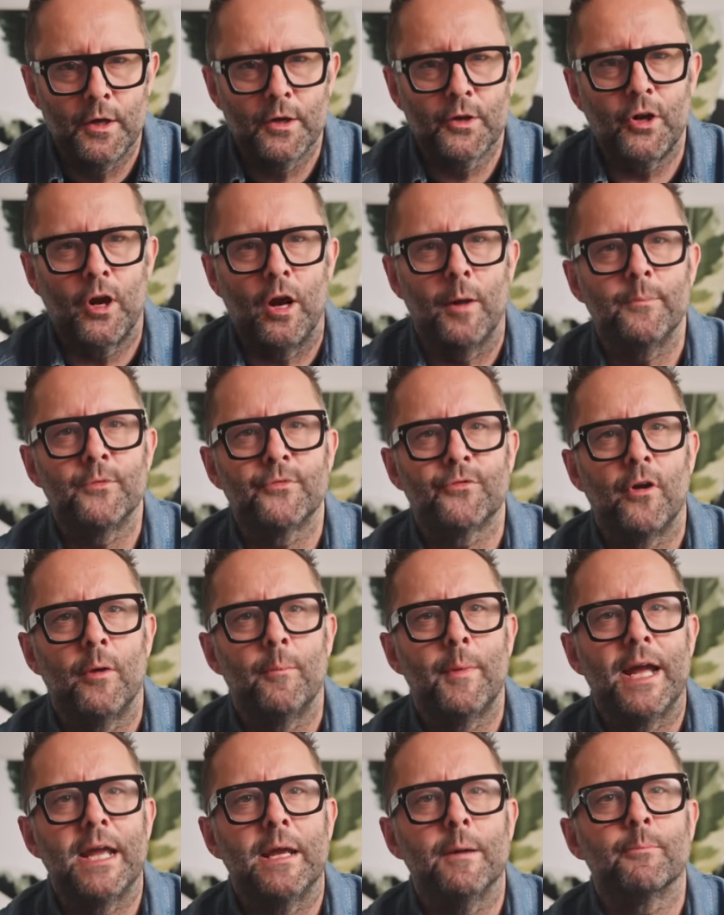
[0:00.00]
comes
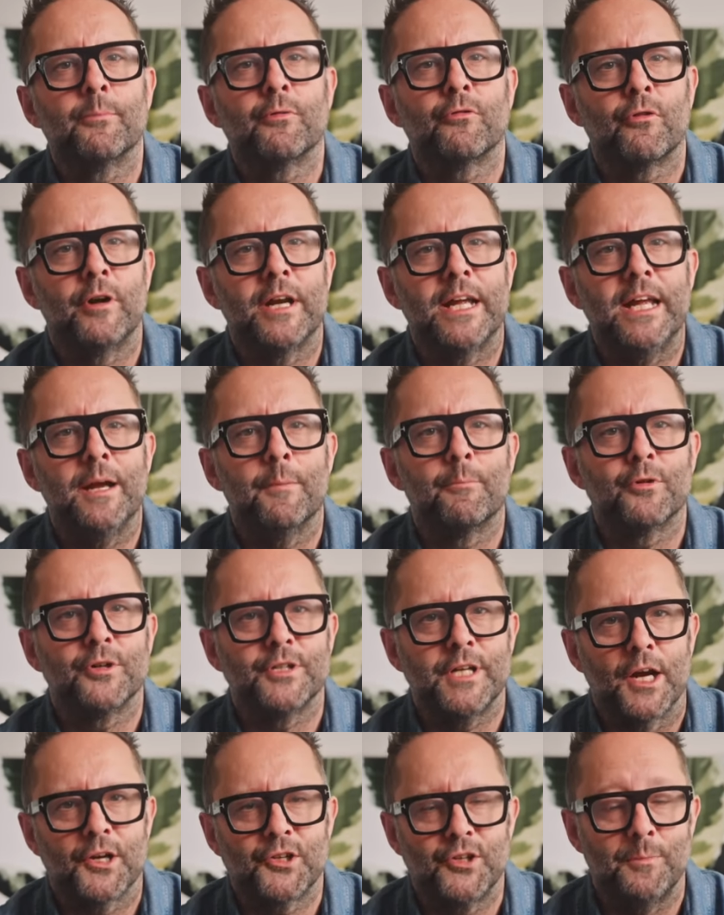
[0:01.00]
from a
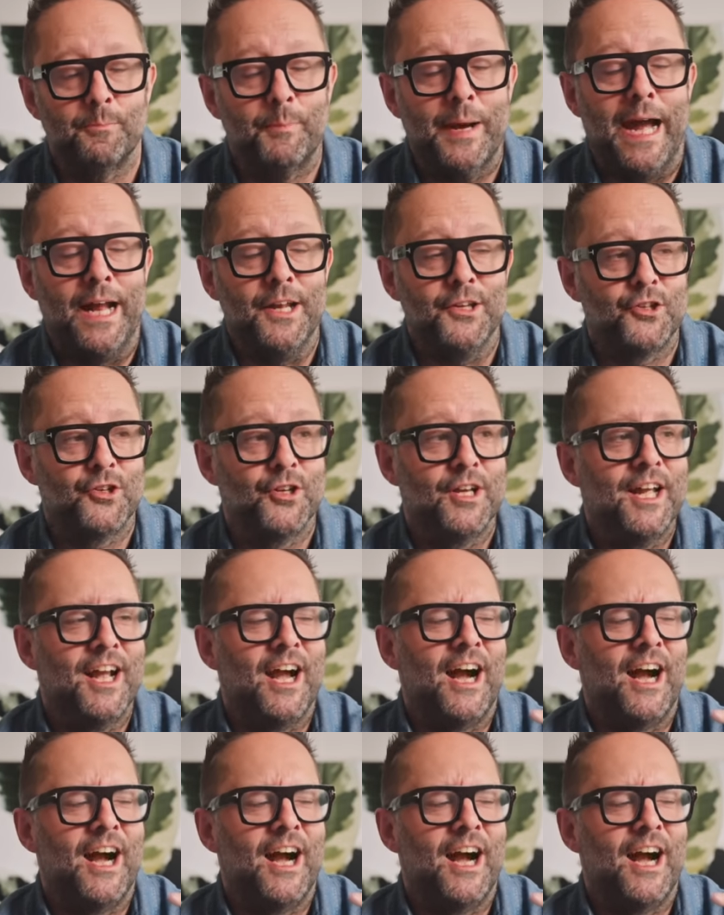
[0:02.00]
pre-production batch,